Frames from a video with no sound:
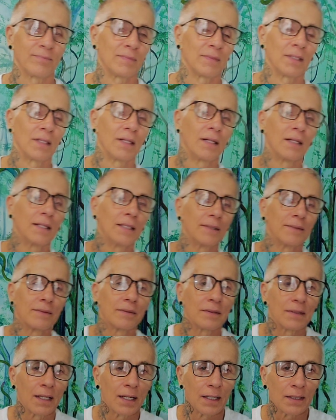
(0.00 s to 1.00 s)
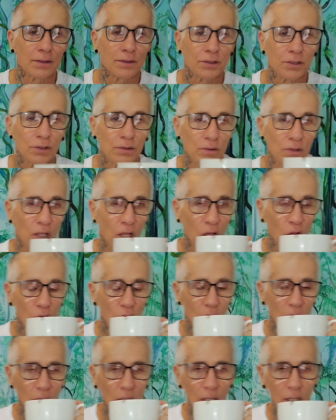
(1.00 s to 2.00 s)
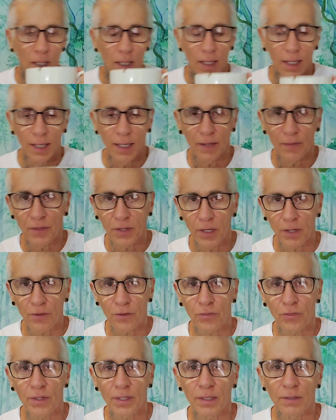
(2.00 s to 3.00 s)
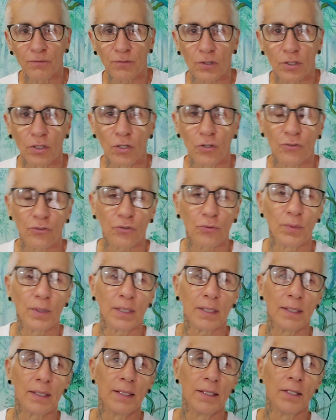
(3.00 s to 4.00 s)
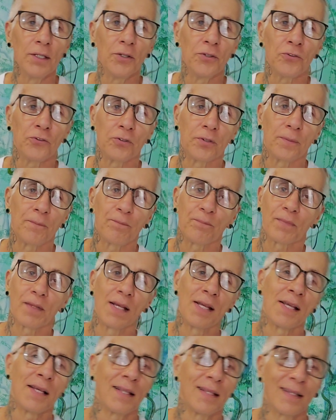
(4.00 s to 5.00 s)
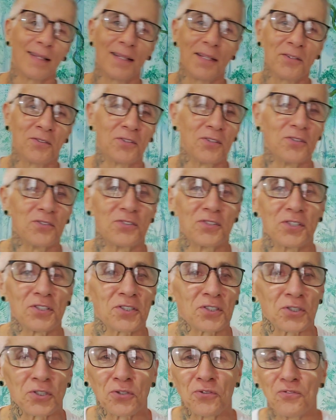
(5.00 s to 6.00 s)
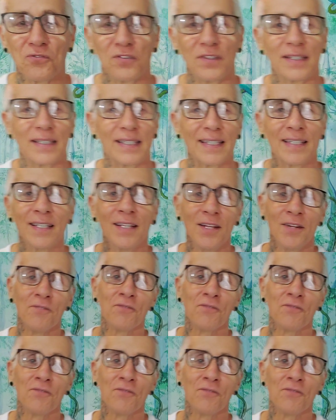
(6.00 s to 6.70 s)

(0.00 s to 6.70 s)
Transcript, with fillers: All right, I don't know. The other thing for Costa Rica is, this is just too funny.